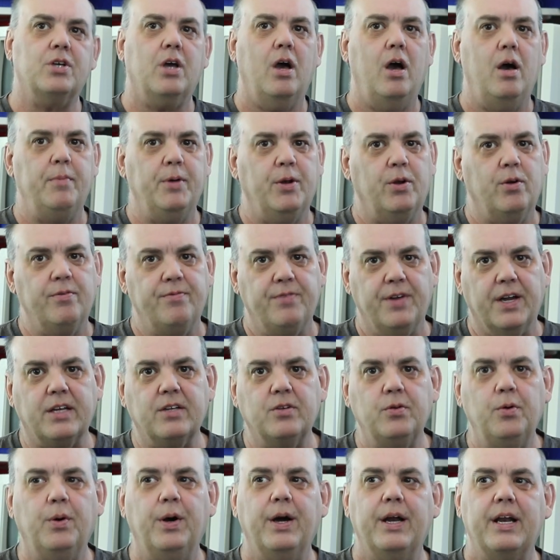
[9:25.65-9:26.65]
Commodore
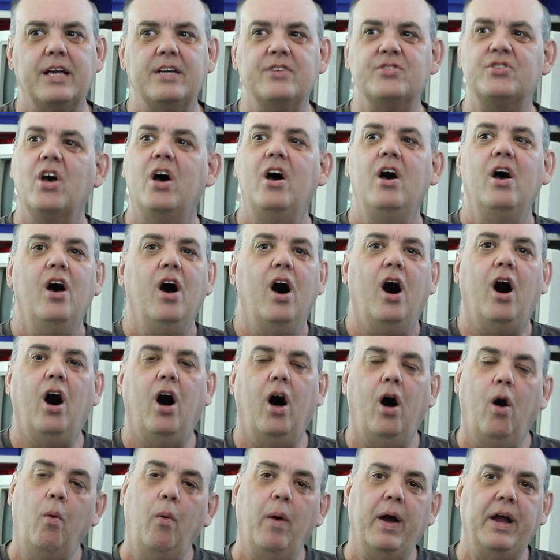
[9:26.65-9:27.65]
VIC-20s,
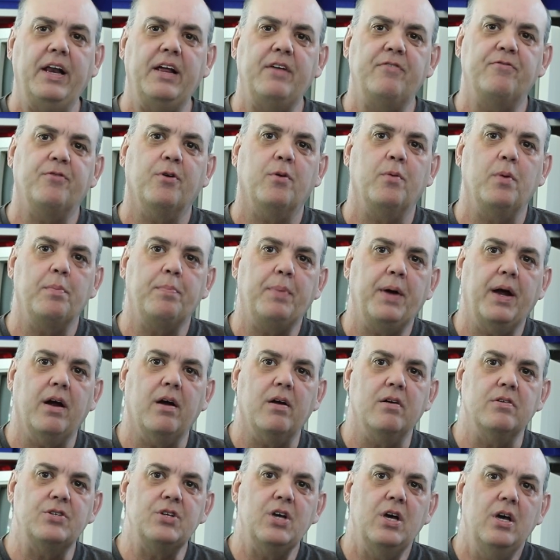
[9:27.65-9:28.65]
all waiting for
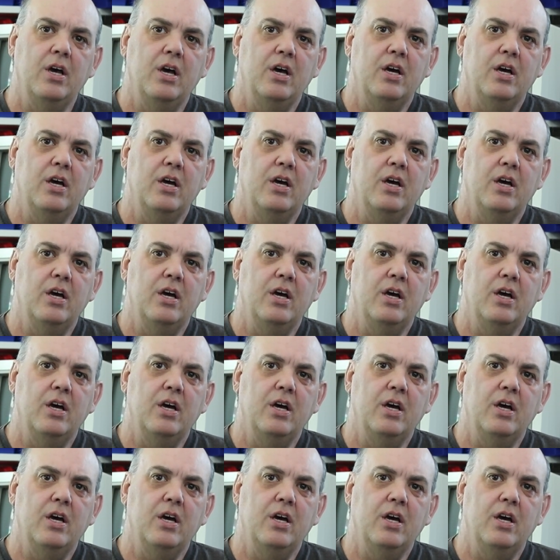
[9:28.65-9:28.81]
repairs.